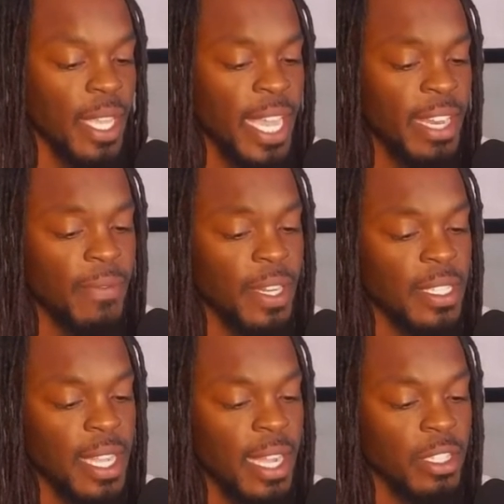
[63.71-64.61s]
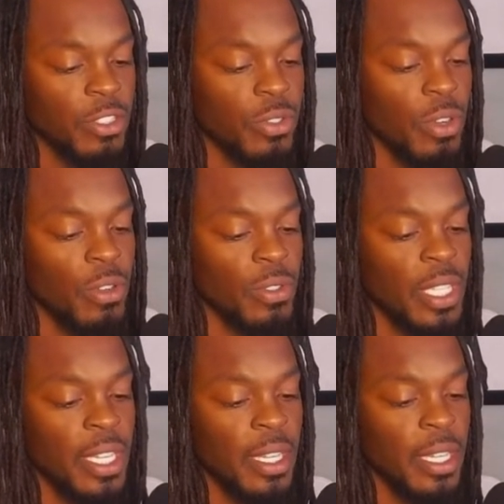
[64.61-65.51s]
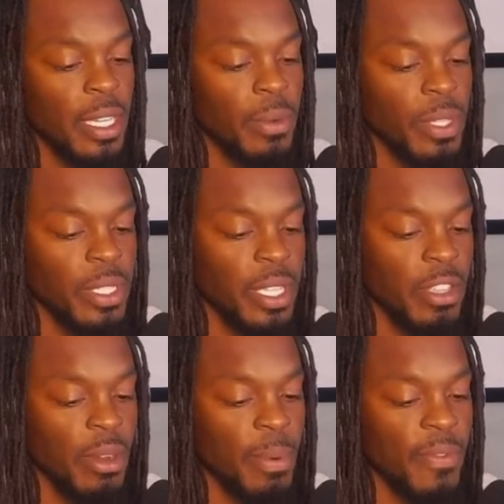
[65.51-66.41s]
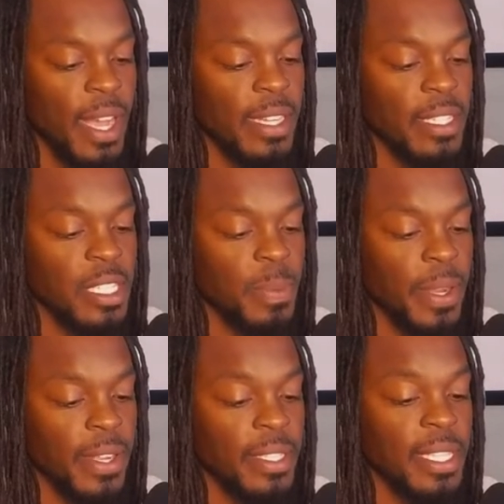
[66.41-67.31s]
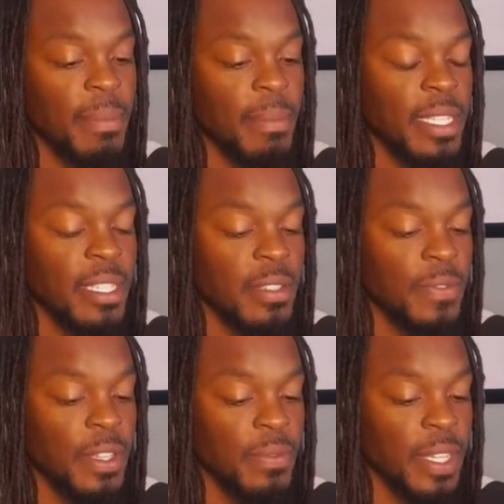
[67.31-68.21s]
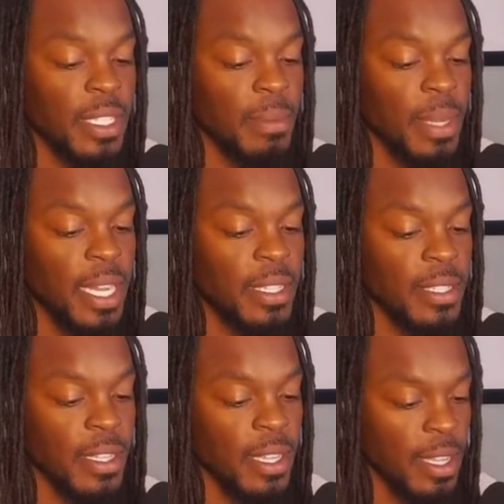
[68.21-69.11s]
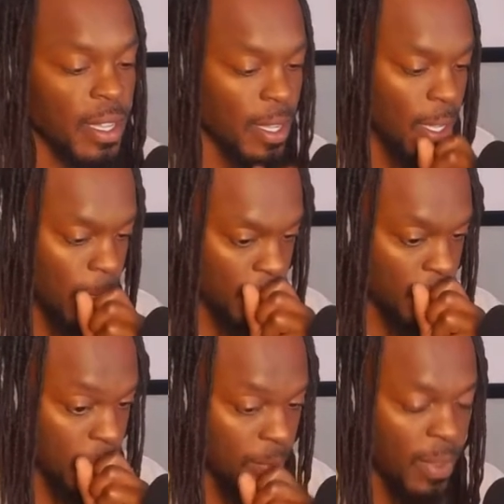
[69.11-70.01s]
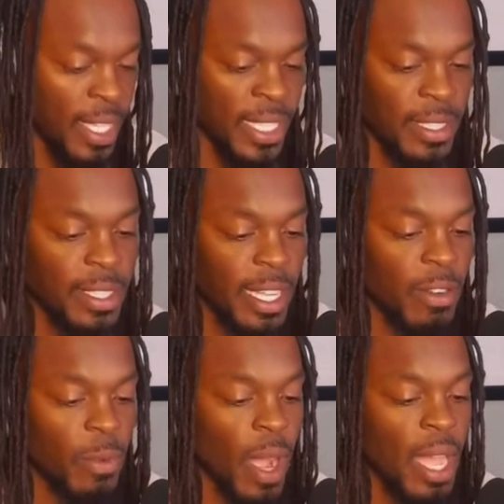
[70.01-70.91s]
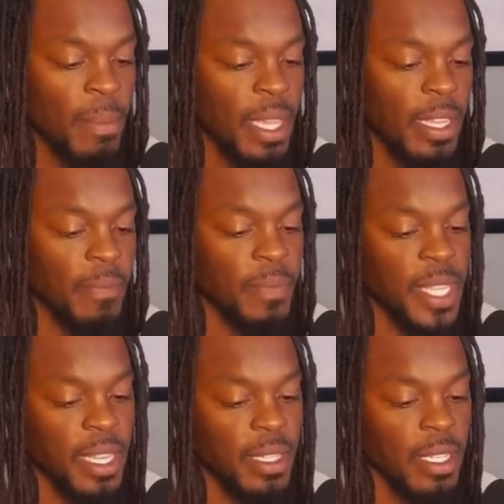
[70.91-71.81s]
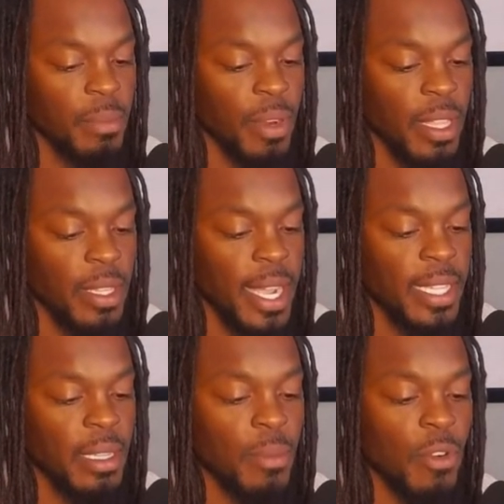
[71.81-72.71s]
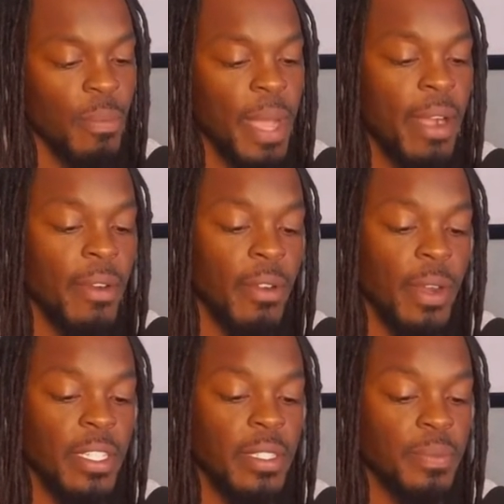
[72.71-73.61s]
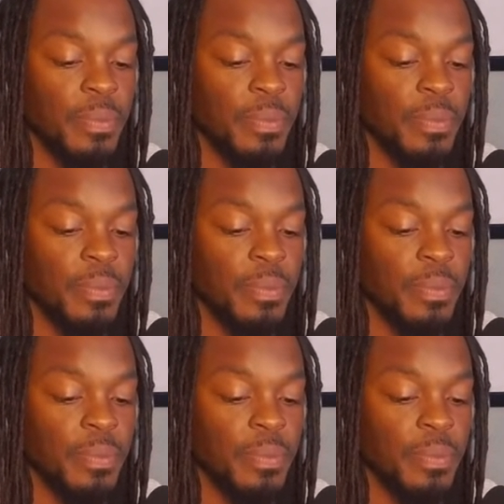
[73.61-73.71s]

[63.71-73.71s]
And if it is not controlled, it will continue to provide an experience that makes us feel victimized. Instead of why me, take a deep breath and ask a more empowering question.